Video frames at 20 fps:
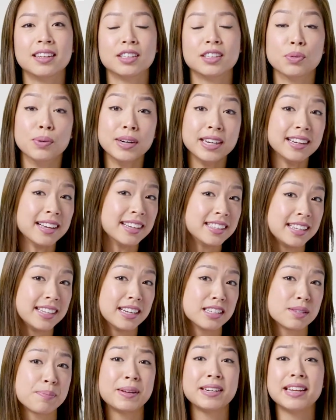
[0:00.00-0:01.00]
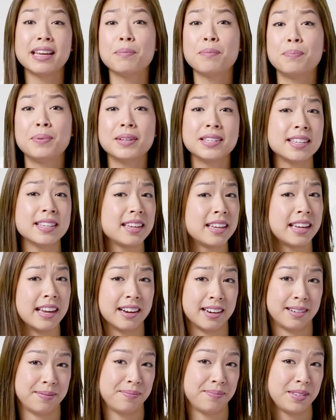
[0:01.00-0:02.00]
2019 has been a busy
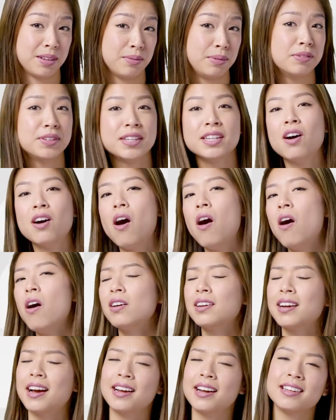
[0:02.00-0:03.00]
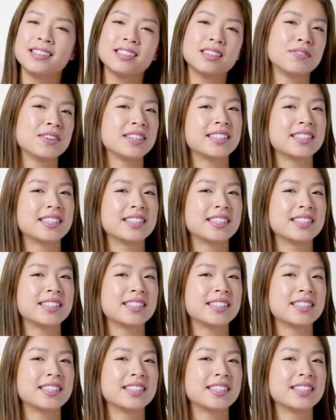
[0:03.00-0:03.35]
year. We've seen all kinds of